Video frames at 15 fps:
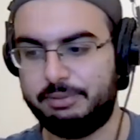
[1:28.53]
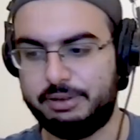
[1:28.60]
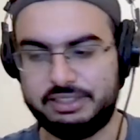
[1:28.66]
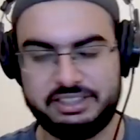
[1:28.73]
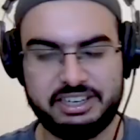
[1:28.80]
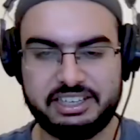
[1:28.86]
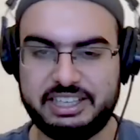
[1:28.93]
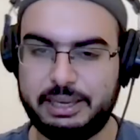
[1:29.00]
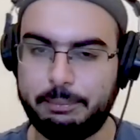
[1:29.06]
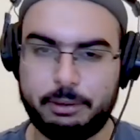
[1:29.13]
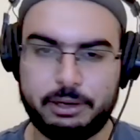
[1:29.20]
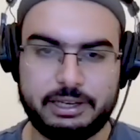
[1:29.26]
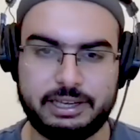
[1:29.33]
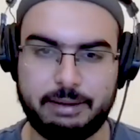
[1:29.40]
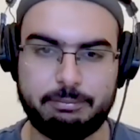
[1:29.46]
but the keeper
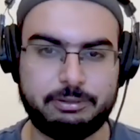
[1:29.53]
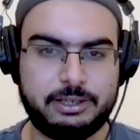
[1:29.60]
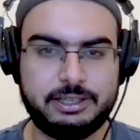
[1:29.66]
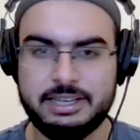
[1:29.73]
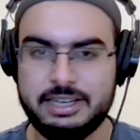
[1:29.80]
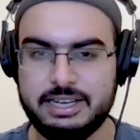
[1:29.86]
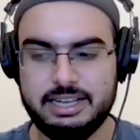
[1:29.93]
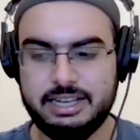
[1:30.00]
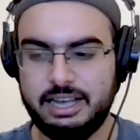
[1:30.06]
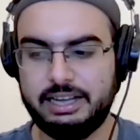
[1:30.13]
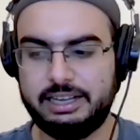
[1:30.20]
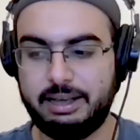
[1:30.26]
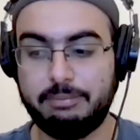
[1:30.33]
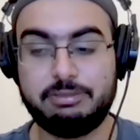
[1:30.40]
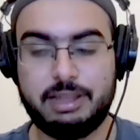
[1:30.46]
kept
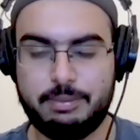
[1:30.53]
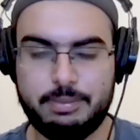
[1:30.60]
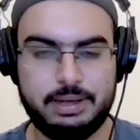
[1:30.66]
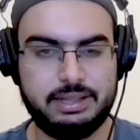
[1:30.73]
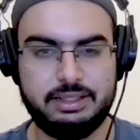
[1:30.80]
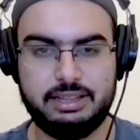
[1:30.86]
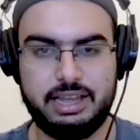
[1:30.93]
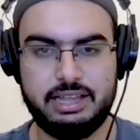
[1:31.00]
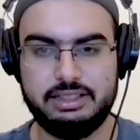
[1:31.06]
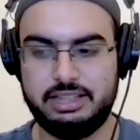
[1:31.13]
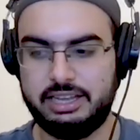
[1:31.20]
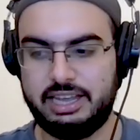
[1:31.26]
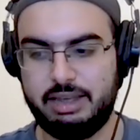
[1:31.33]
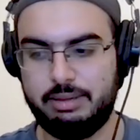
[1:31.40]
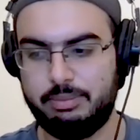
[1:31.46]
them in the
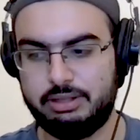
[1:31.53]
game.